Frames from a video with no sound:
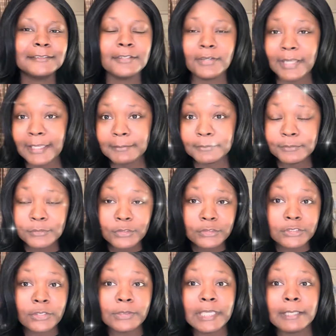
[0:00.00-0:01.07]
Okay,
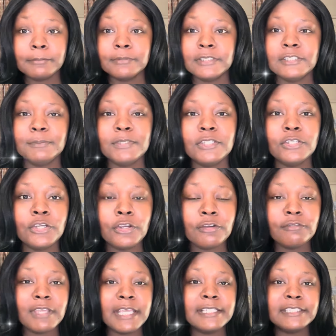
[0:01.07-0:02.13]
so yeah, this has been your girl
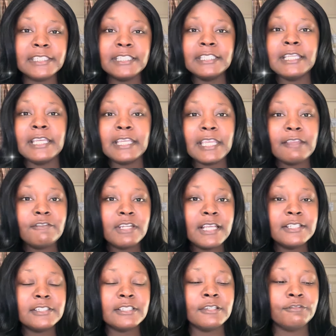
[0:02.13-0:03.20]
Vanessa, aka
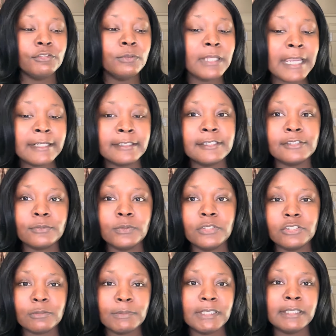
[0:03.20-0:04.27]
Vanessa. If you like this one,
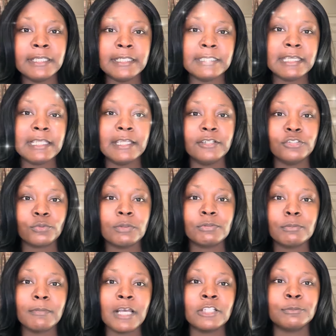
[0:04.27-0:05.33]
this will be linked in the
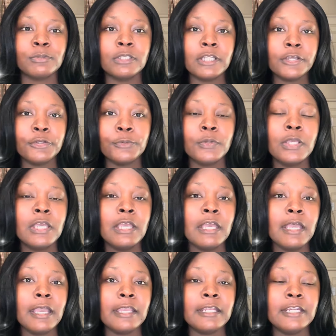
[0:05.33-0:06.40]
description box below.
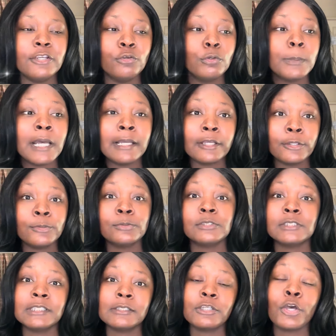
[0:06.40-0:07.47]
Any coupon
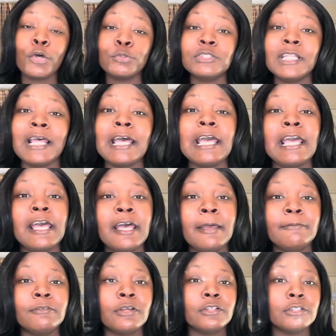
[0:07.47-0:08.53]
codes that I
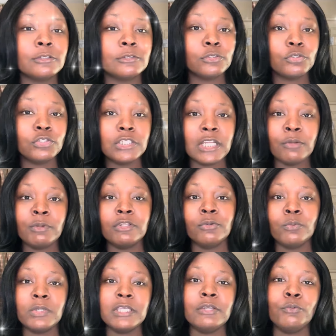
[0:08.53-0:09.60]
have associated with the
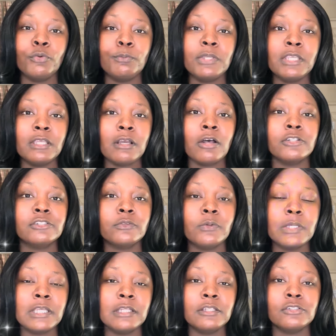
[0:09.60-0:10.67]
wig will be also
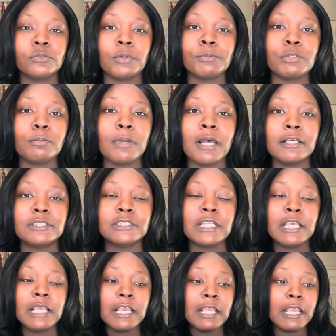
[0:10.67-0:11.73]
in the description
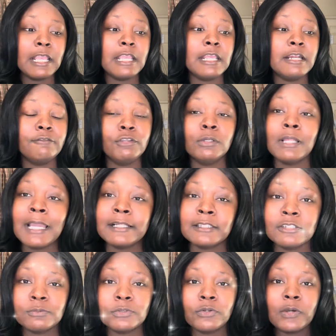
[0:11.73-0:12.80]
box. And if you like
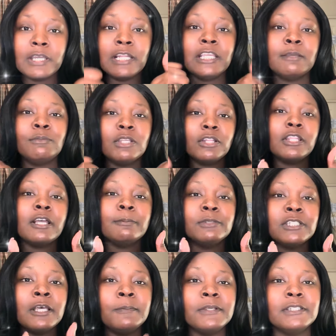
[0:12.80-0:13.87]
this one, go ahead and give me a thumbs
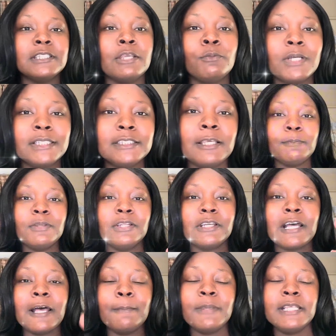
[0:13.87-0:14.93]
up and say what's in the
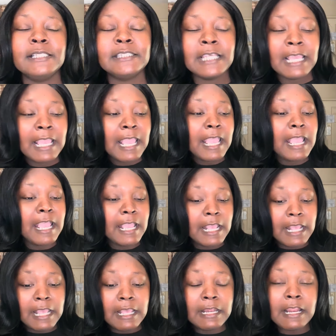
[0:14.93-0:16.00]
comments.
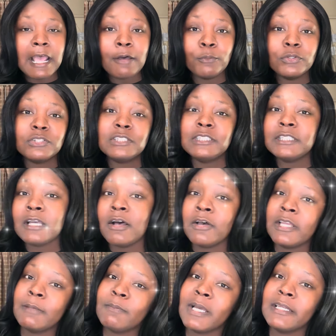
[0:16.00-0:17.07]
And I will see y'all
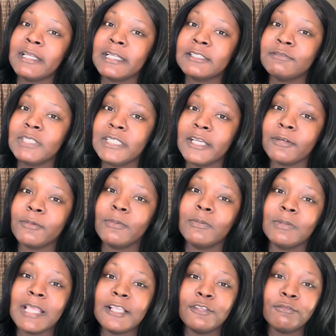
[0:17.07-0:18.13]
in my next video.
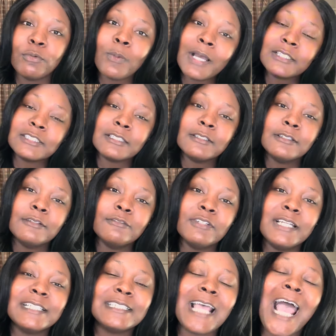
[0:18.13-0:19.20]
Thank you for watching.
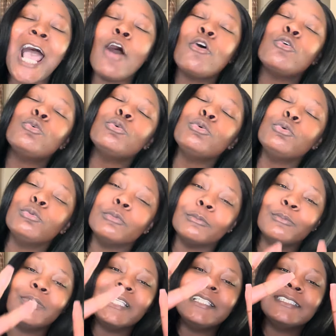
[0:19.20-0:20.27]
Vanessa out.
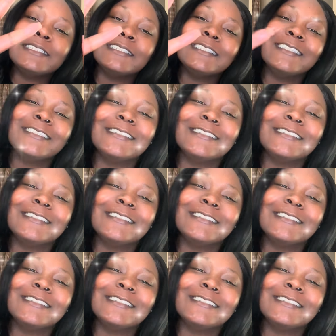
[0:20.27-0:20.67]
Peace.